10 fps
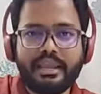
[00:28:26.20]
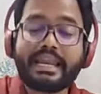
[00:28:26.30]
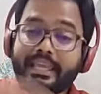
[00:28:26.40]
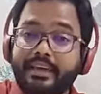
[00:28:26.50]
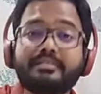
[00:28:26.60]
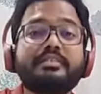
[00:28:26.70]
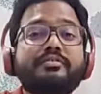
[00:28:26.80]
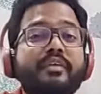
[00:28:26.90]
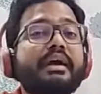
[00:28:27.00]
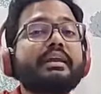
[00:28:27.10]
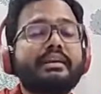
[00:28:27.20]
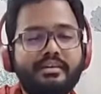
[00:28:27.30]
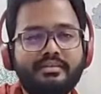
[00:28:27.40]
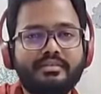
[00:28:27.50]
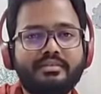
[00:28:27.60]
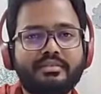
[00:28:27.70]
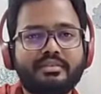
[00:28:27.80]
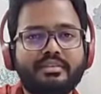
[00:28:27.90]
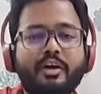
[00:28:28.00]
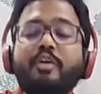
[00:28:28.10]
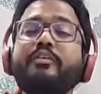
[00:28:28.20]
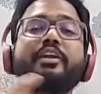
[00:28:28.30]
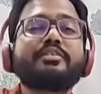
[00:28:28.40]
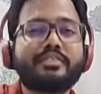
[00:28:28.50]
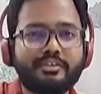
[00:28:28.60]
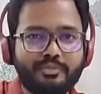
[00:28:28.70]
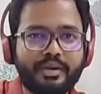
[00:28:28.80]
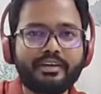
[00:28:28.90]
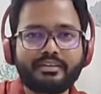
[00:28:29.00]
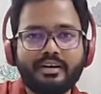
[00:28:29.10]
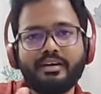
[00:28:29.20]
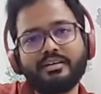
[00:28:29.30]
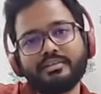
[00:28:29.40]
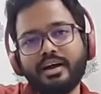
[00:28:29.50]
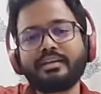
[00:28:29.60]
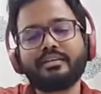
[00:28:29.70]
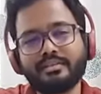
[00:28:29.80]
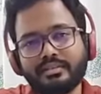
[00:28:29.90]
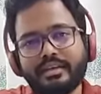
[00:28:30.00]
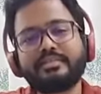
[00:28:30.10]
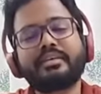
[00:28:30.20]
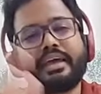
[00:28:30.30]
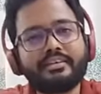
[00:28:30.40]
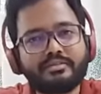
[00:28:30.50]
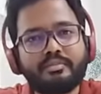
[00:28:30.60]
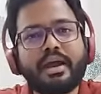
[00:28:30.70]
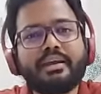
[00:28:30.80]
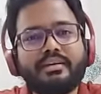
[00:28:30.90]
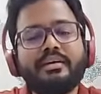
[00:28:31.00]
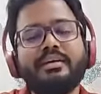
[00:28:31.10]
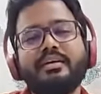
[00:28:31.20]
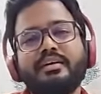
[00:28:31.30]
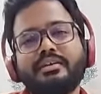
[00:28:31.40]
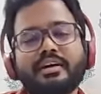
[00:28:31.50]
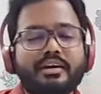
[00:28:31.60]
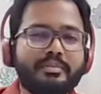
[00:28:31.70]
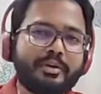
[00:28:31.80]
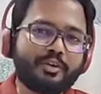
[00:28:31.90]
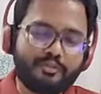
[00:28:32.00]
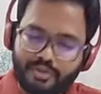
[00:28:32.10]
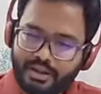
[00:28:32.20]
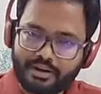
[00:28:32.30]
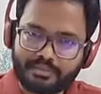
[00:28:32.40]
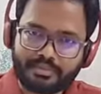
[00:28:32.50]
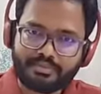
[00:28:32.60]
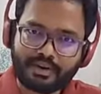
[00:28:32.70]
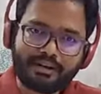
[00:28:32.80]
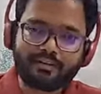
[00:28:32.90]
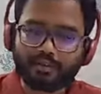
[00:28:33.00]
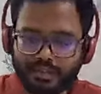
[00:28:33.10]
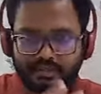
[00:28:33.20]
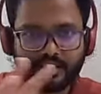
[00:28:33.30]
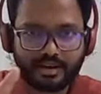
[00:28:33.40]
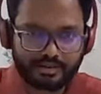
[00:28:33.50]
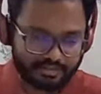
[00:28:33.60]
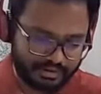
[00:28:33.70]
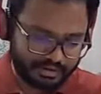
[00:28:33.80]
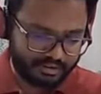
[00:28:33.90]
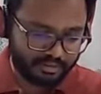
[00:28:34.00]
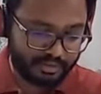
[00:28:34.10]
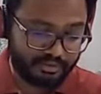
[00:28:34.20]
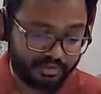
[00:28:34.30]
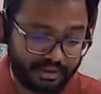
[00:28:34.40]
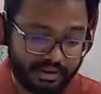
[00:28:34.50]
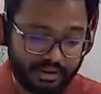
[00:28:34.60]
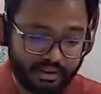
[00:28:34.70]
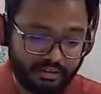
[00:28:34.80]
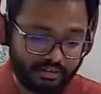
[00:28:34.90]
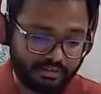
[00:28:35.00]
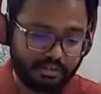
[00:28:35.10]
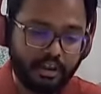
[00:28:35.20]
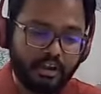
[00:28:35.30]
in cases where it is or where you suspect uh, that this case might turn up into a flare up right so these are certain specific indications